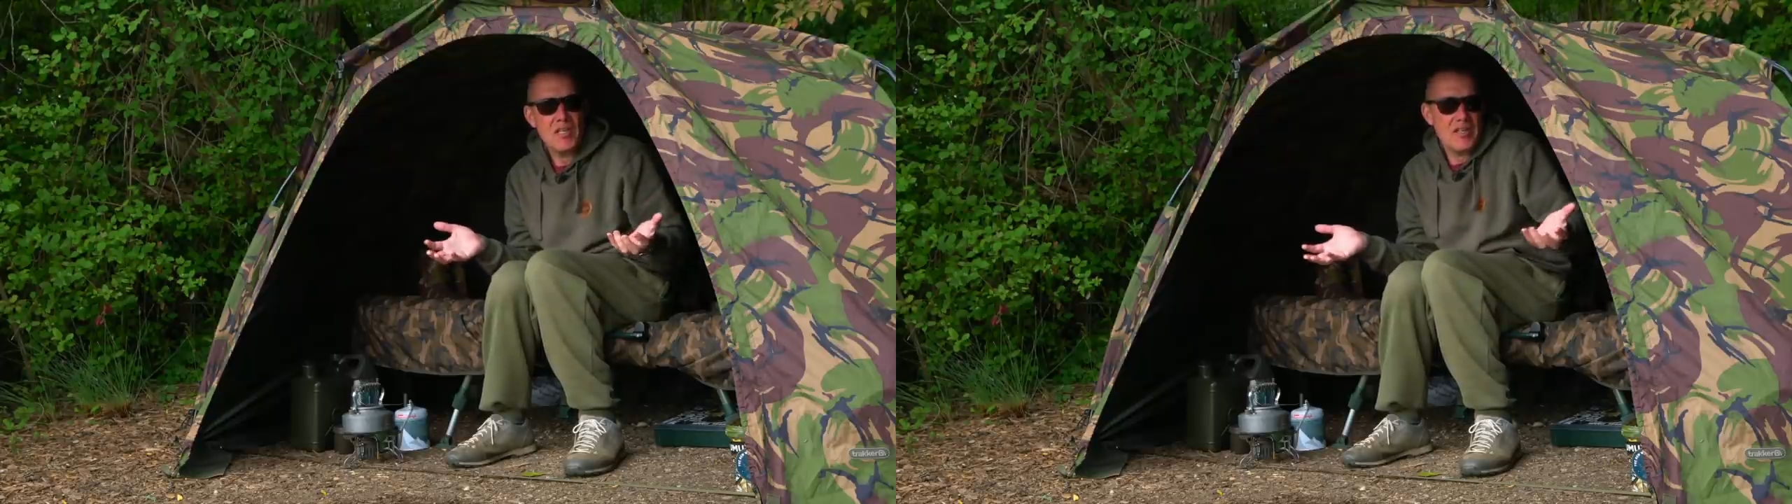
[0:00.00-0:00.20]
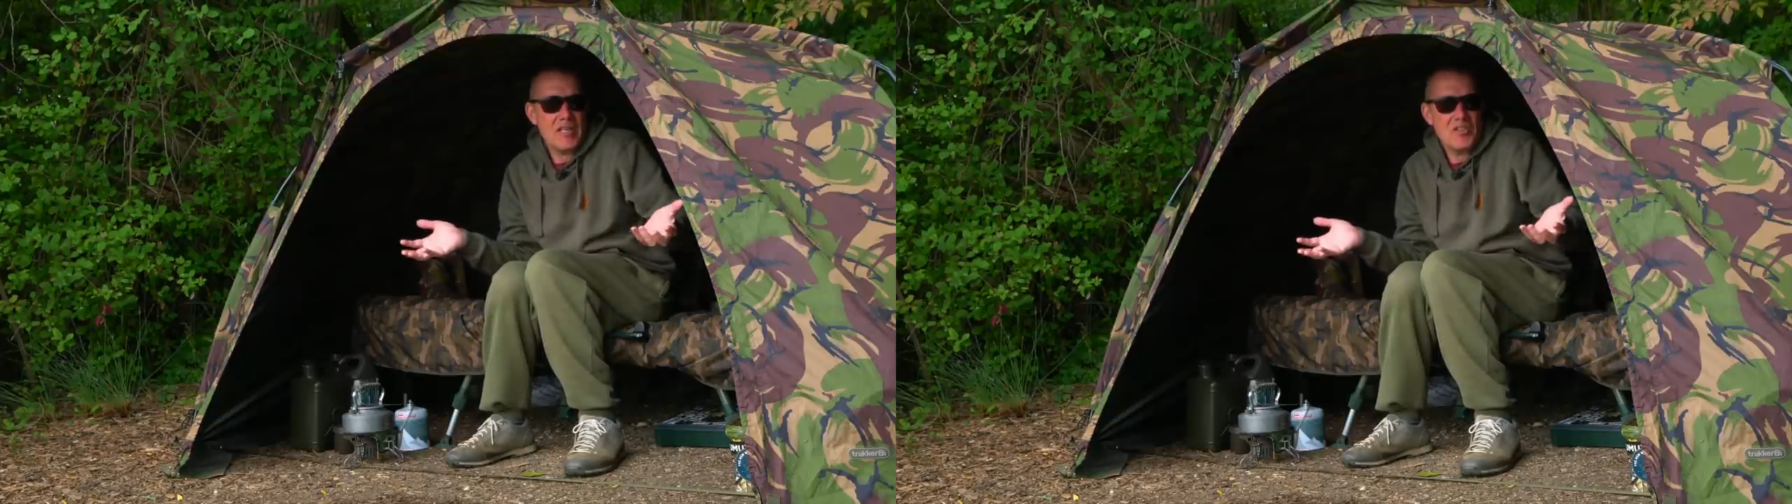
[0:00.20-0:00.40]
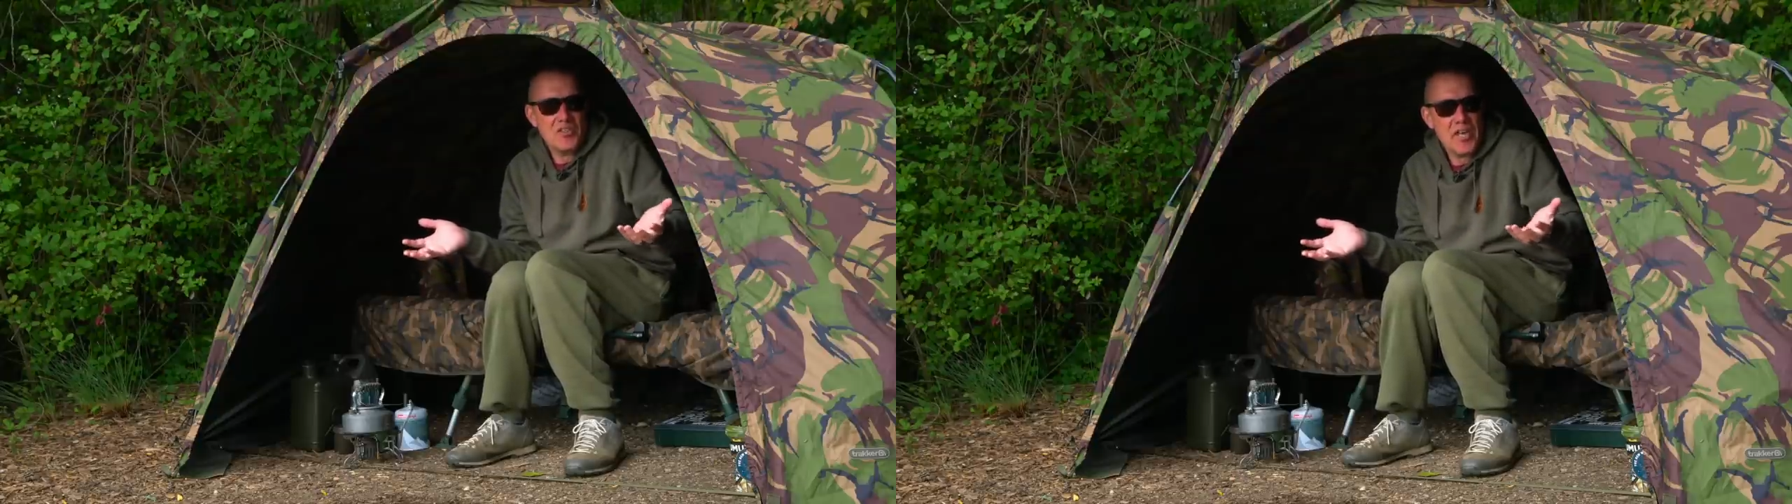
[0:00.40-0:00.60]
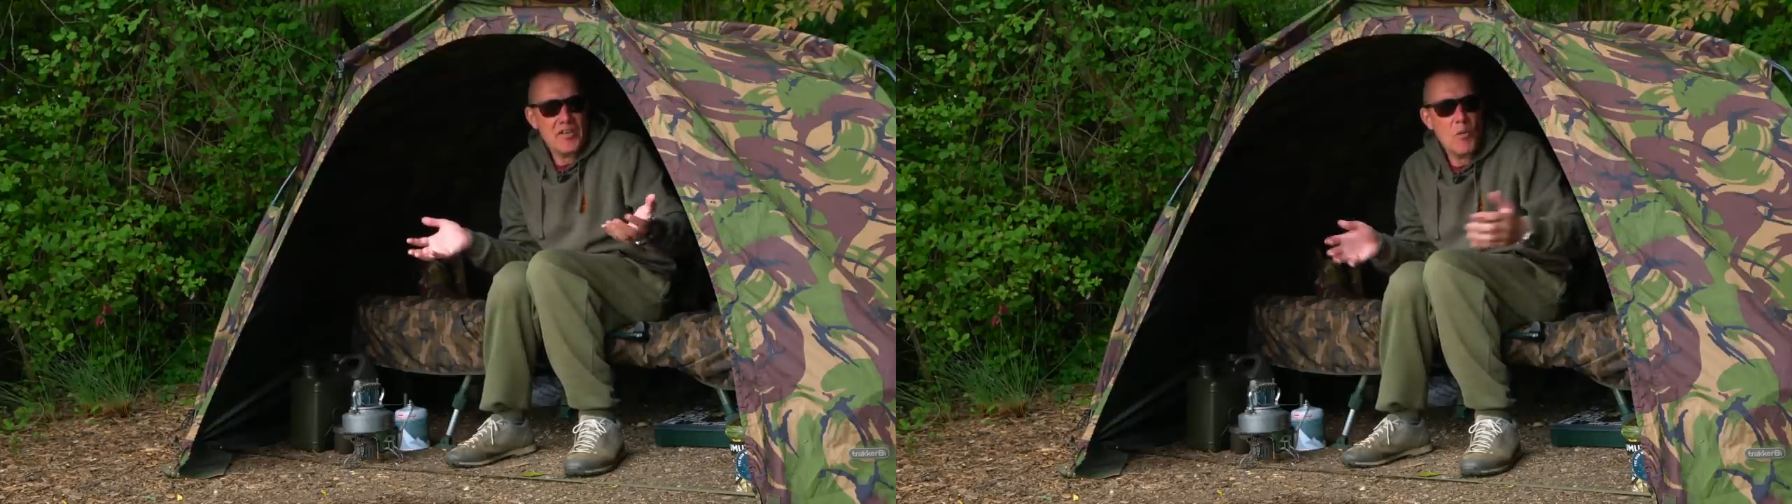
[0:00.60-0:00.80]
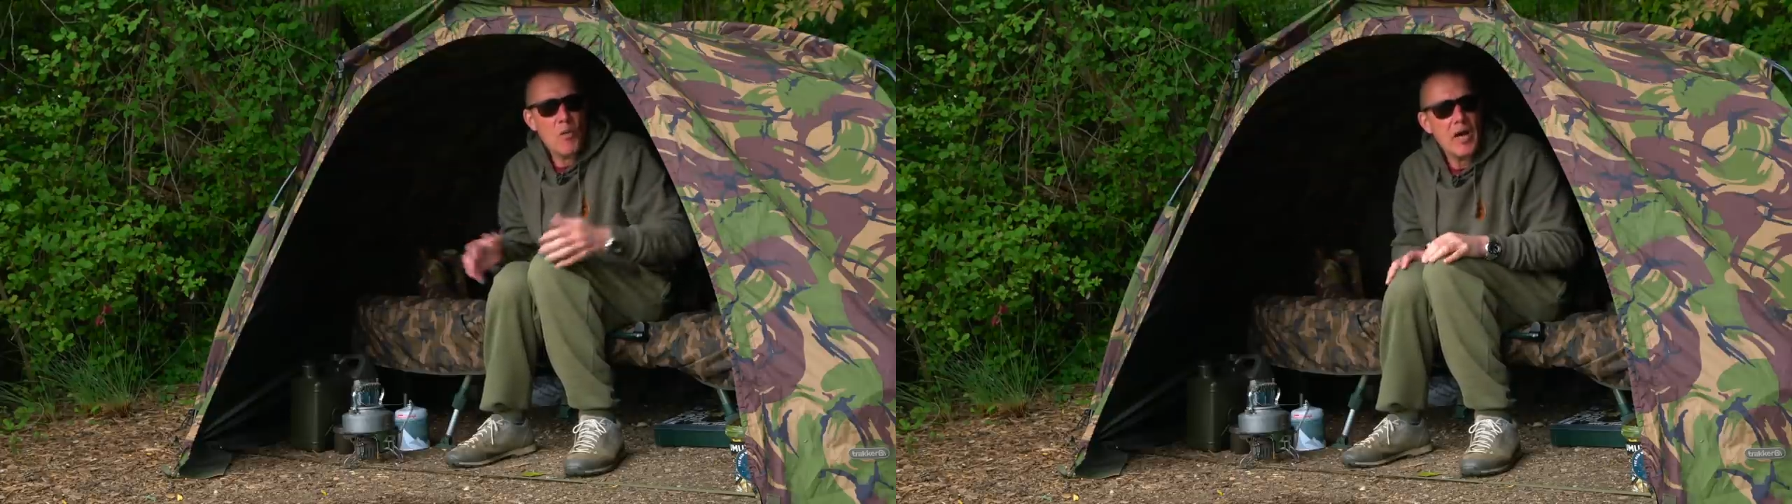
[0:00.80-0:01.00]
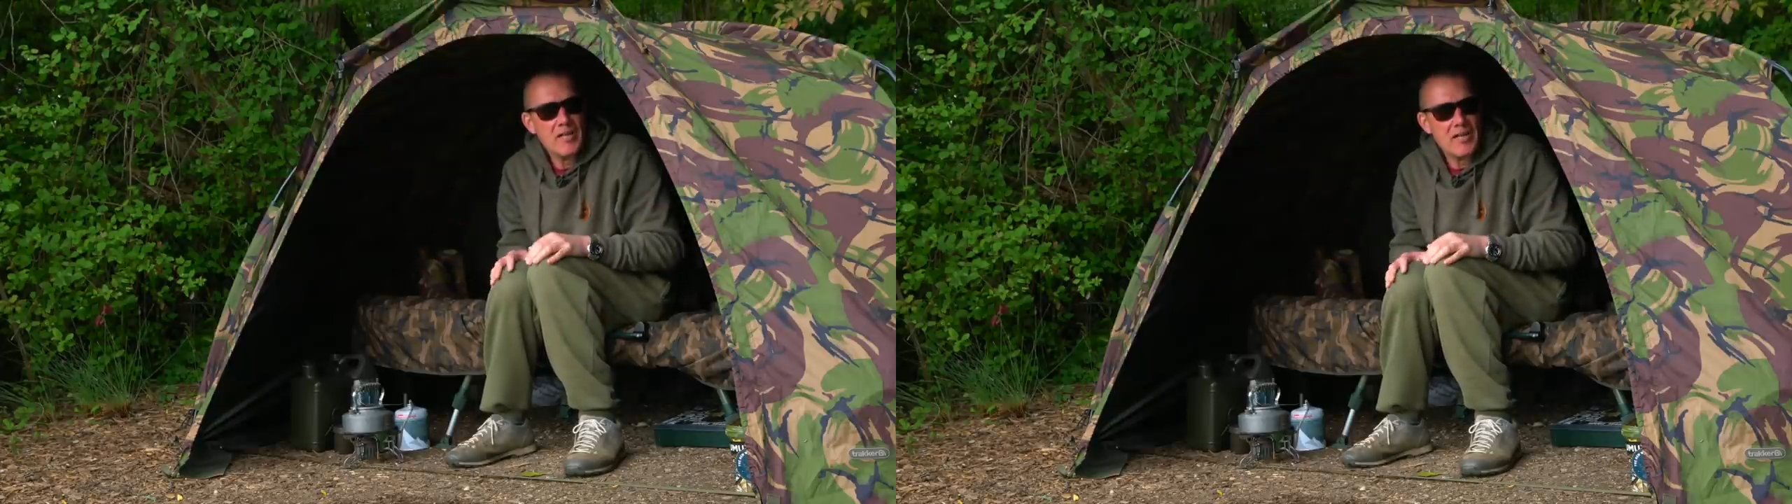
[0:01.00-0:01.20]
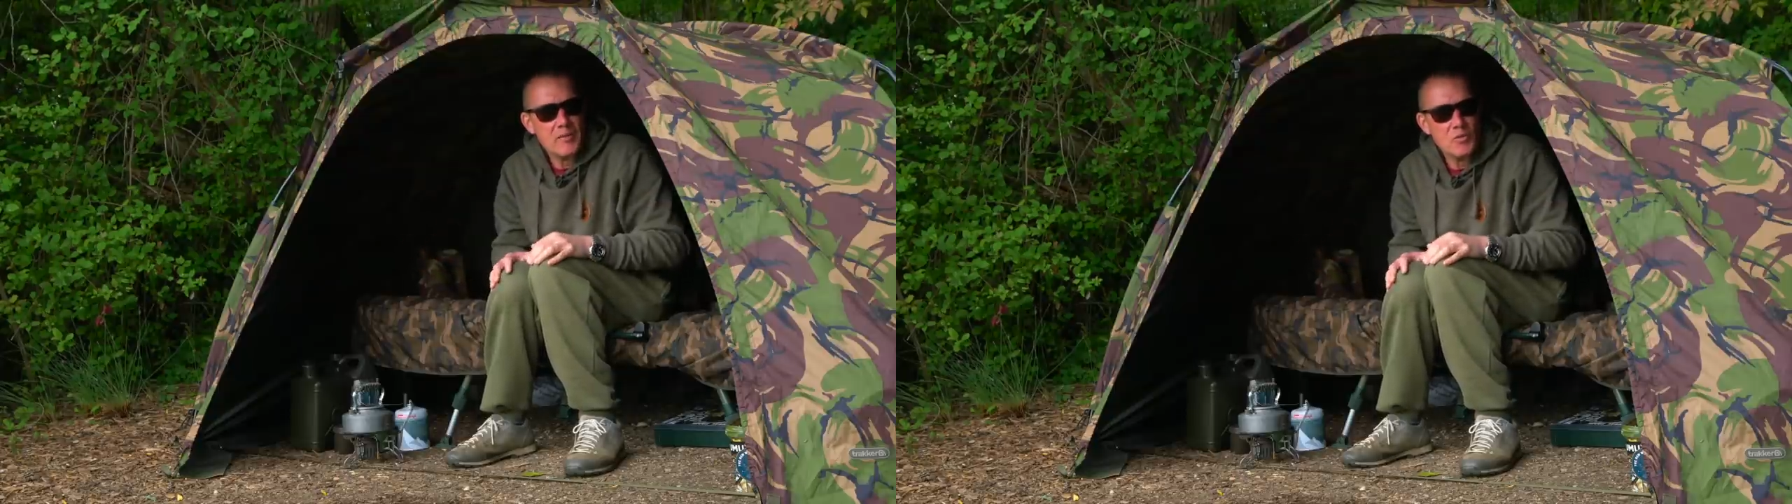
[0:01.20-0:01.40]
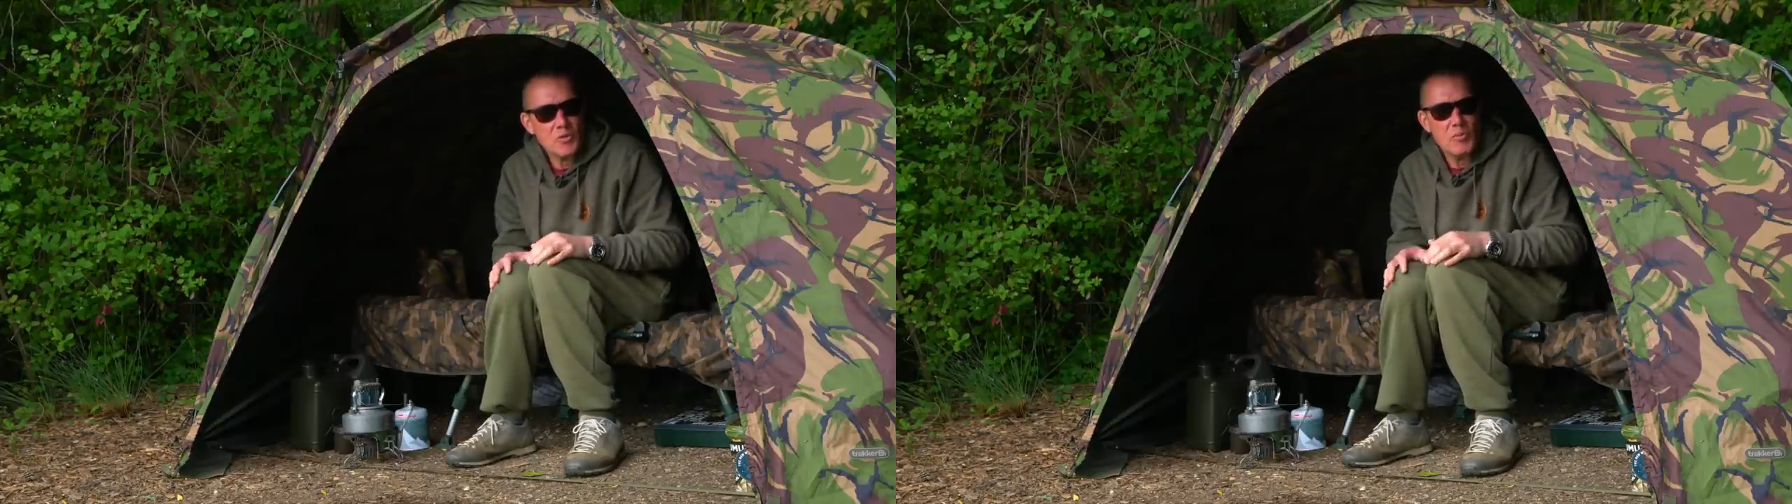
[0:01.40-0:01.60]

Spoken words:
at the end of the day, they're wild animals.